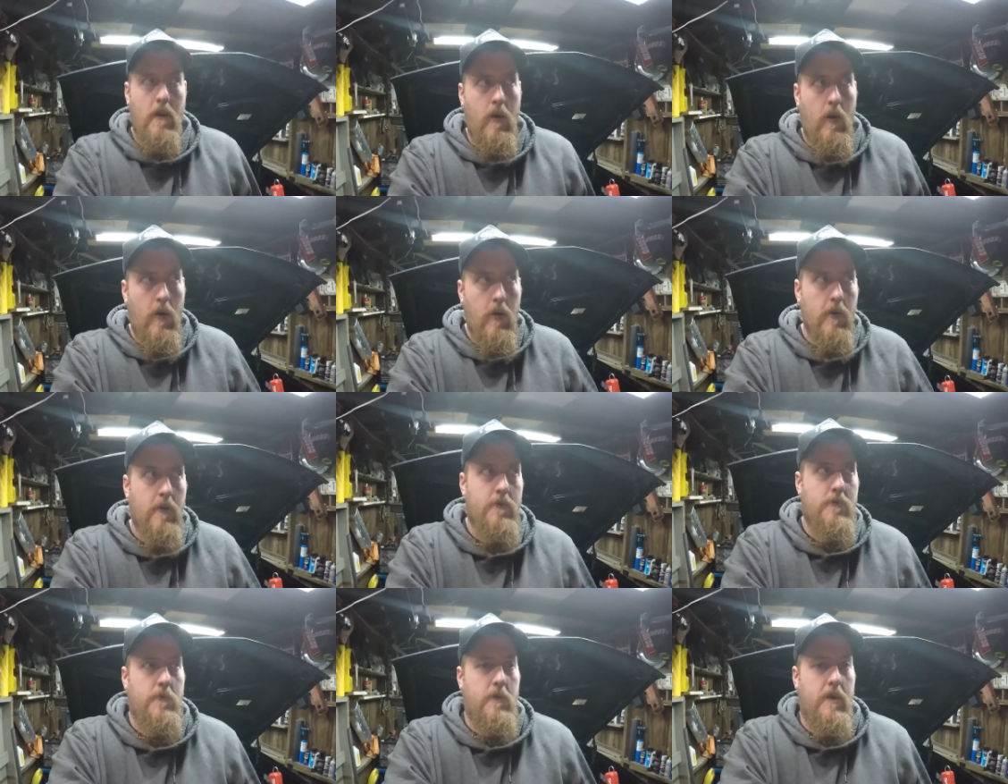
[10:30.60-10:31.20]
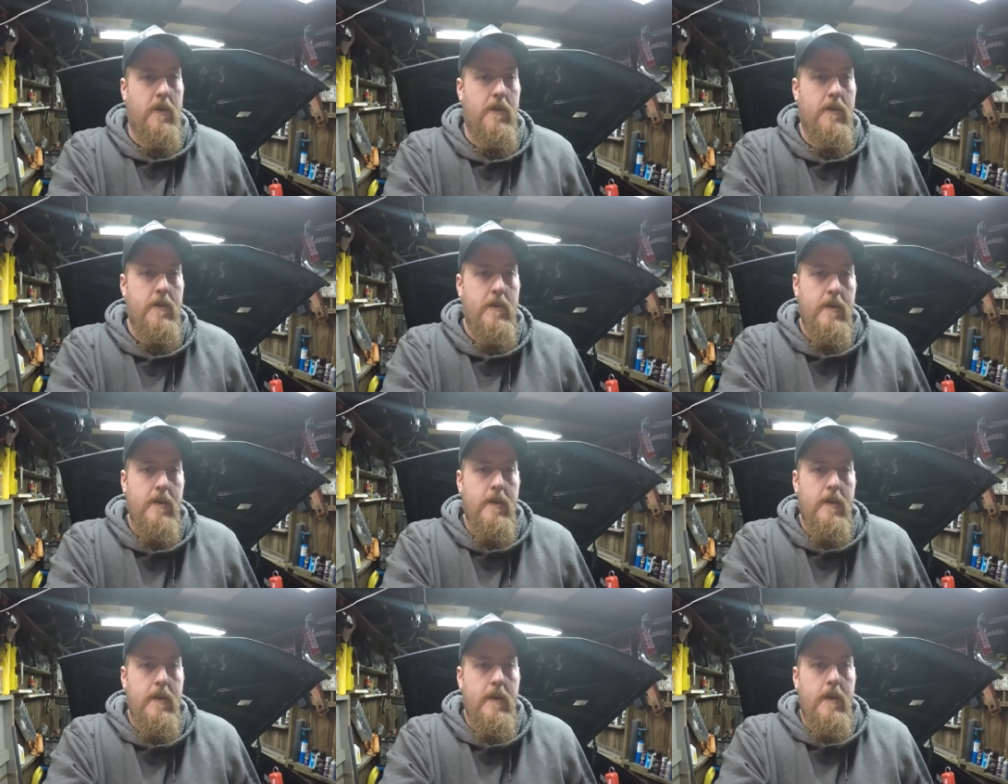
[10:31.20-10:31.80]
hardware,
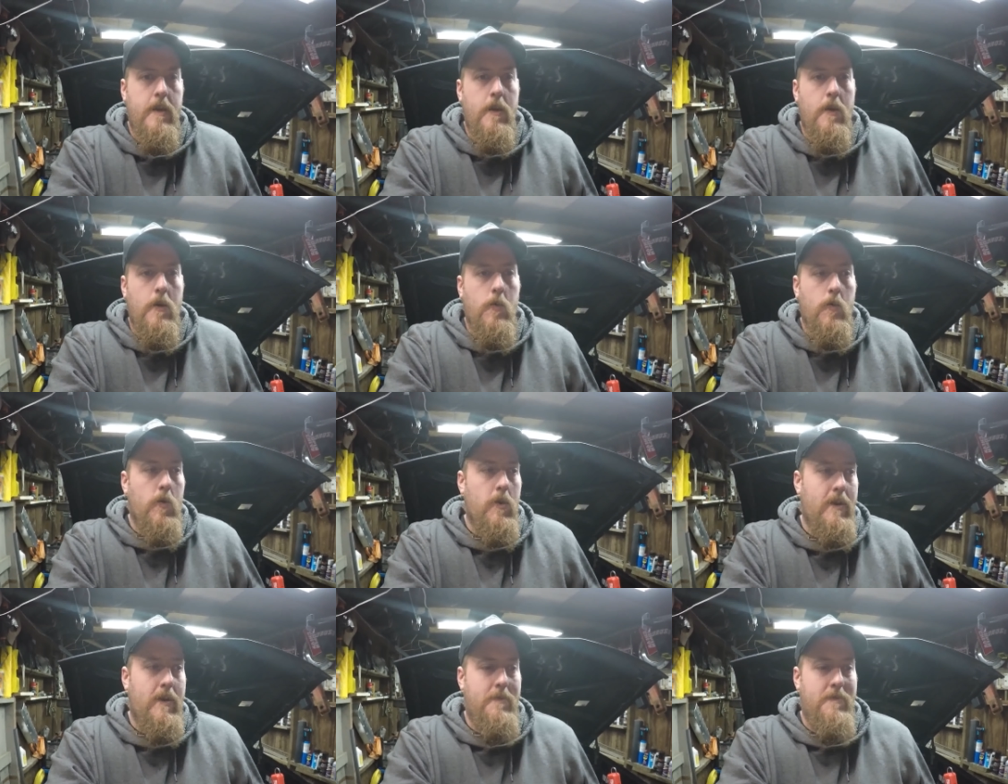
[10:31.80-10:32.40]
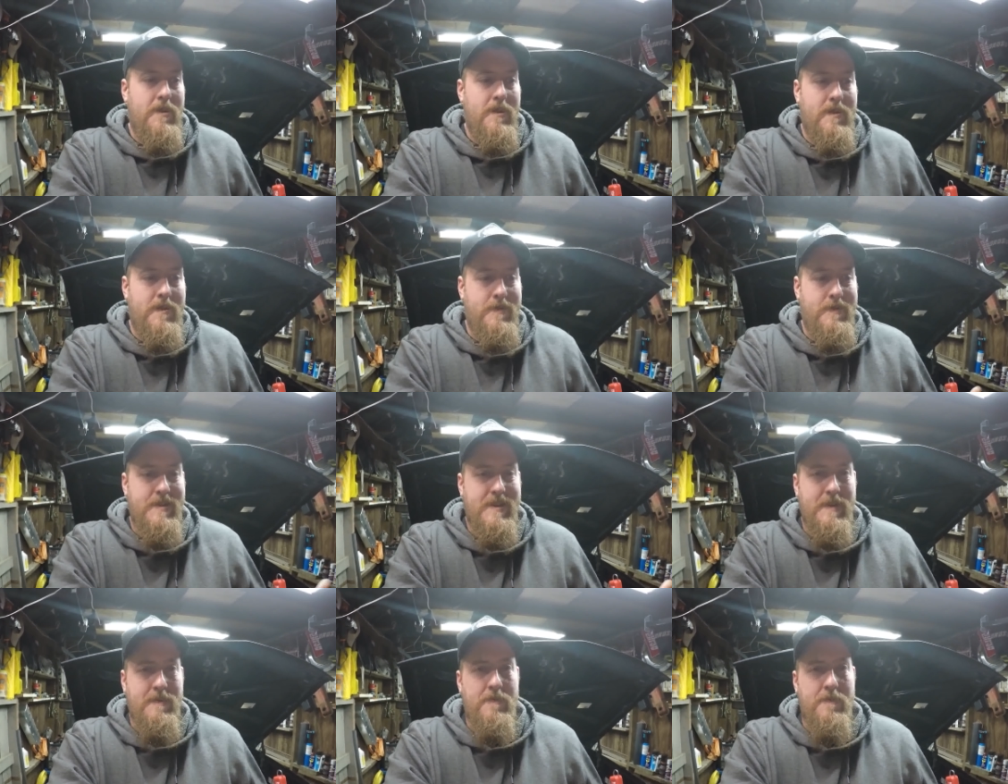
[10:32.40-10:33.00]
what I'm going to do
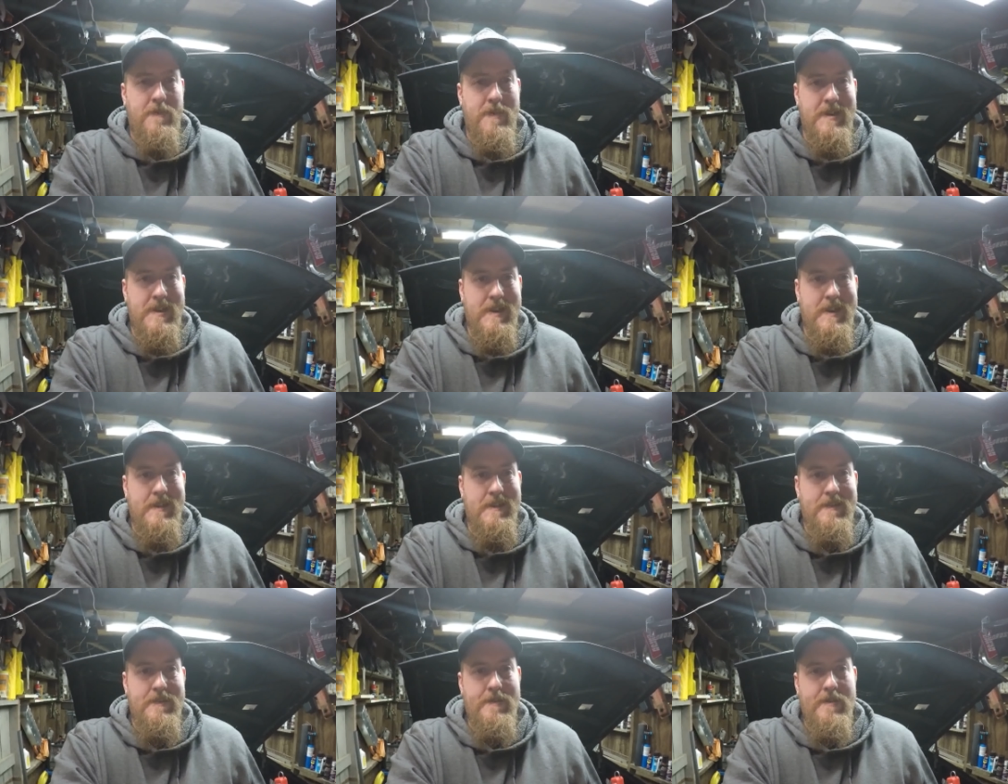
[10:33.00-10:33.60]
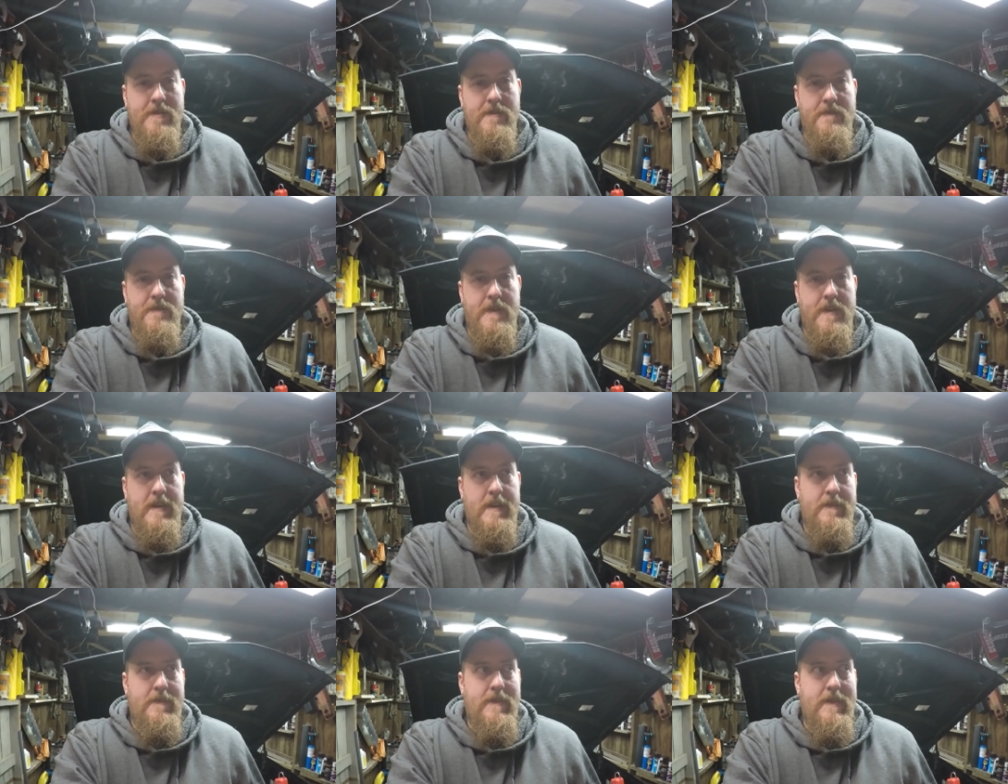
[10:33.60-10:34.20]
is I'm going to put together another
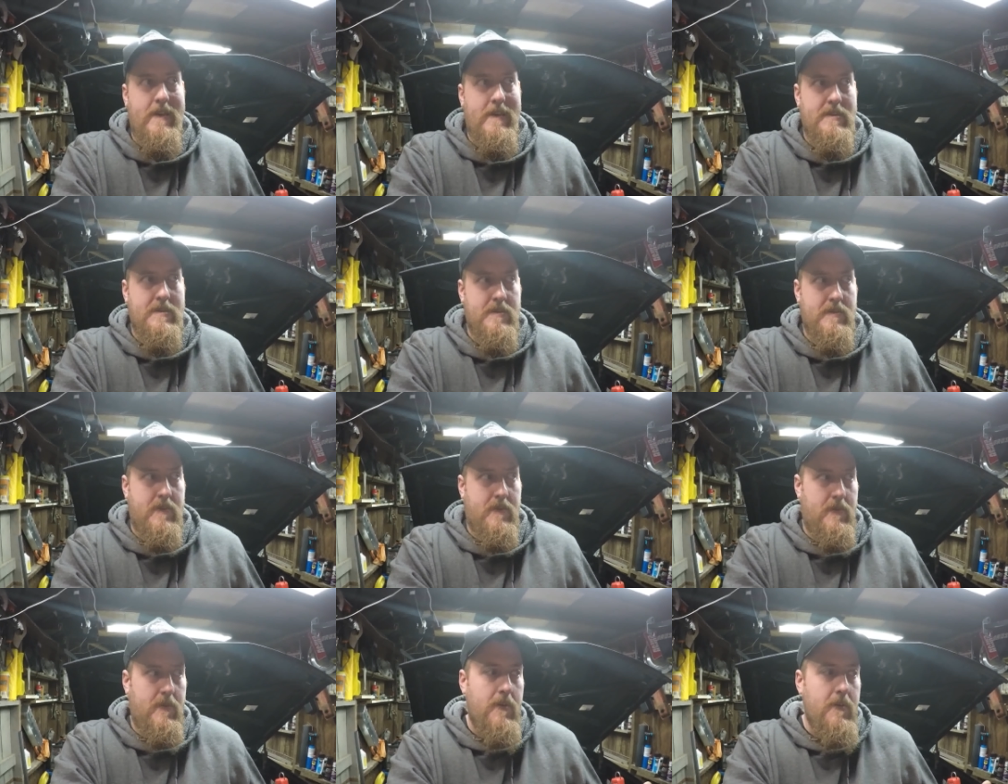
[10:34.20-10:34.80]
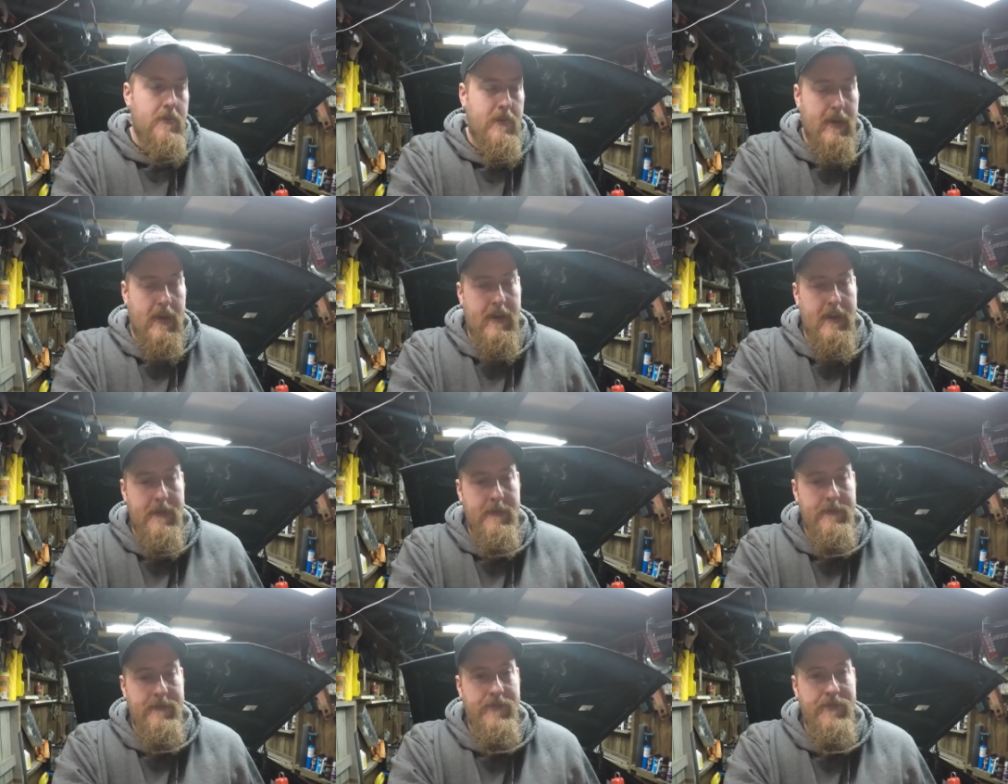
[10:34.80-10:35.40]
video, and you guys are going to go, oh,
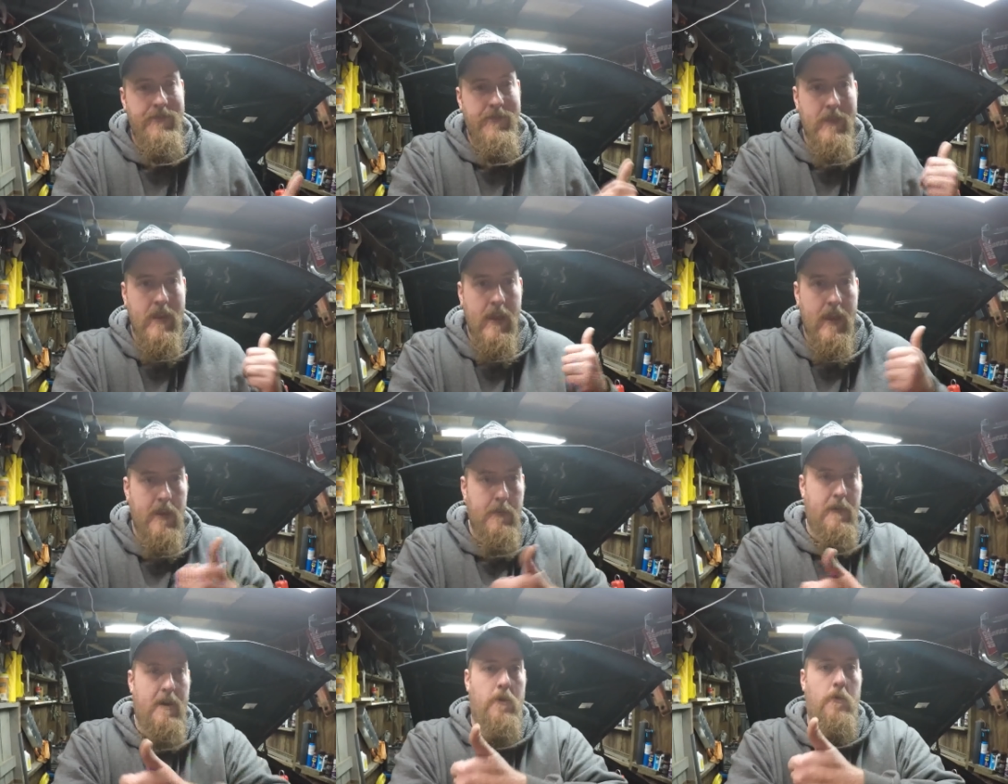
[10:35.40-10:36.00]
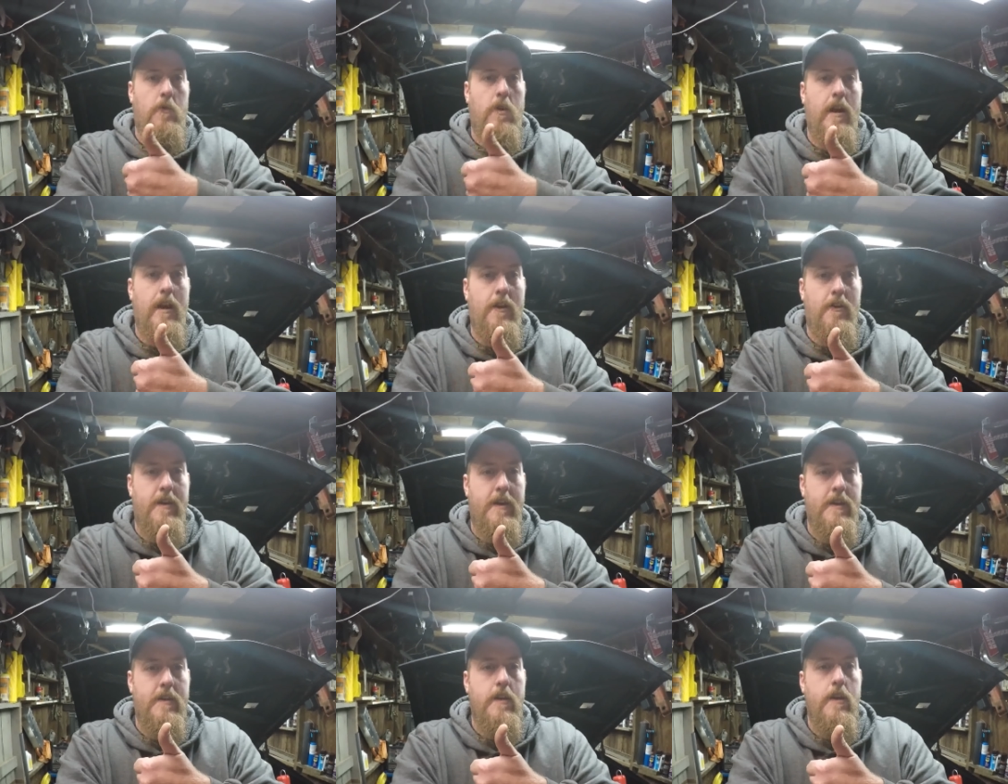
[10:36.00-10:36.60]
okay, how about
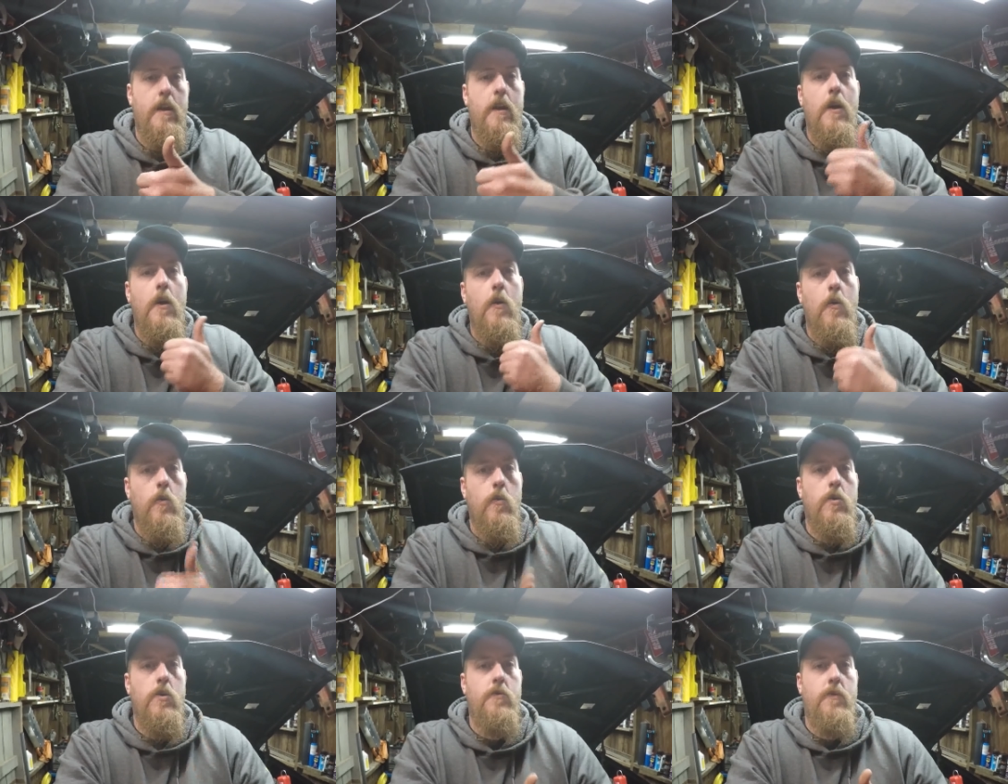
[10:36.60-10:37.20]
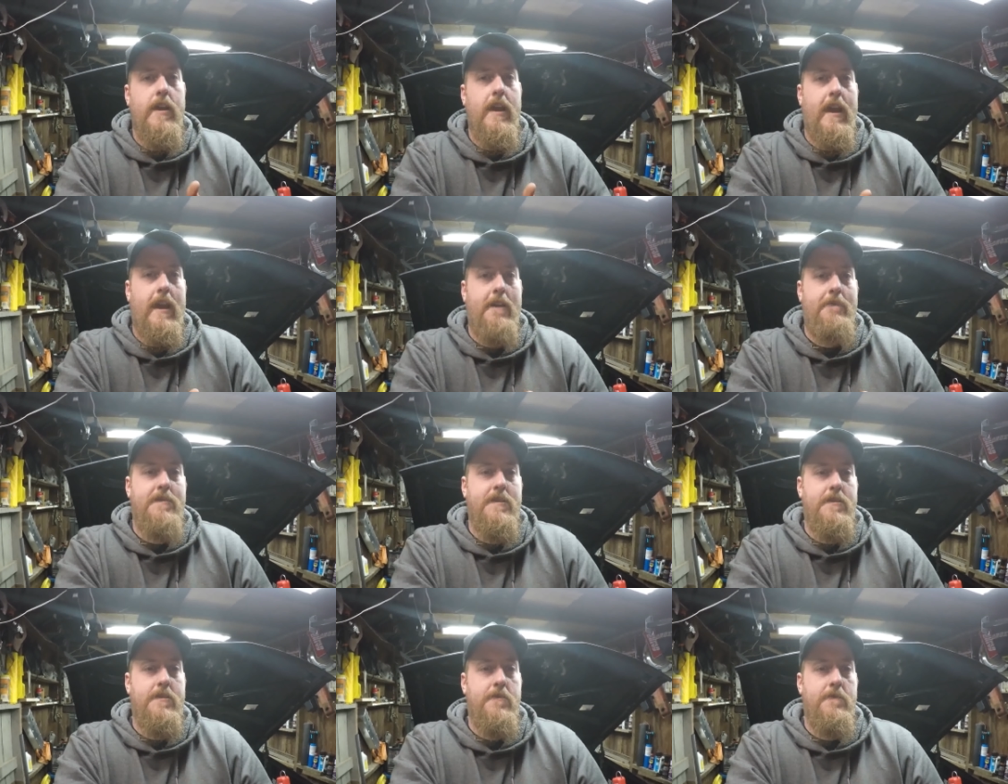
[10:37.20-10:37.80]
wiring? What do we have
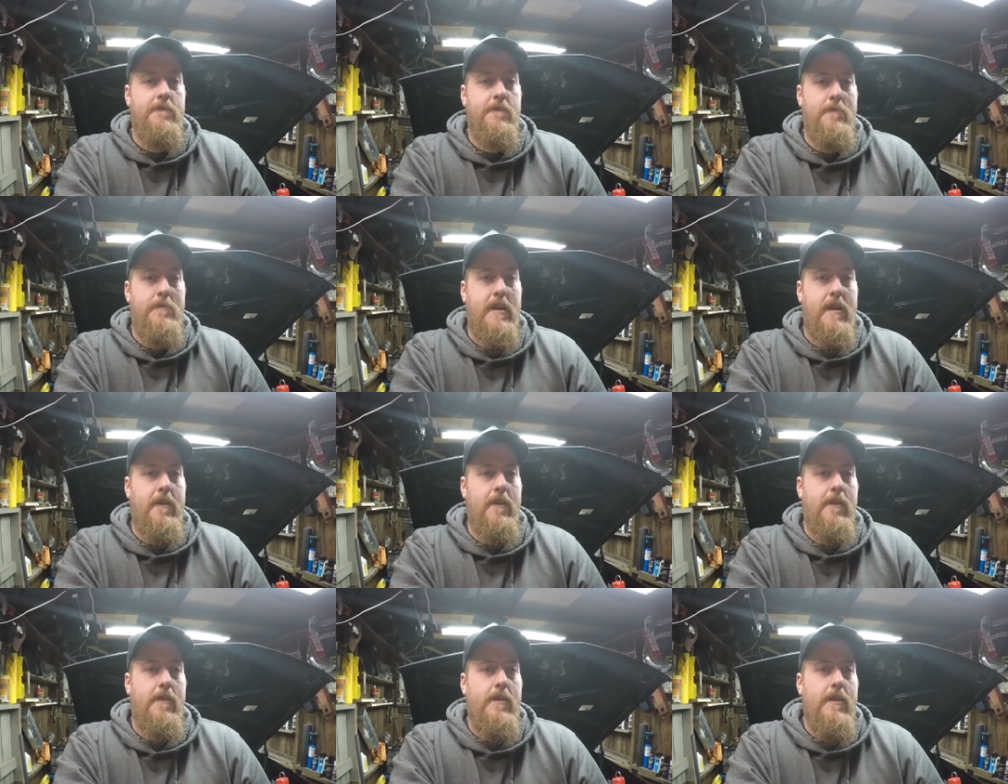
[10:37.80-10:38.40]
to do from there?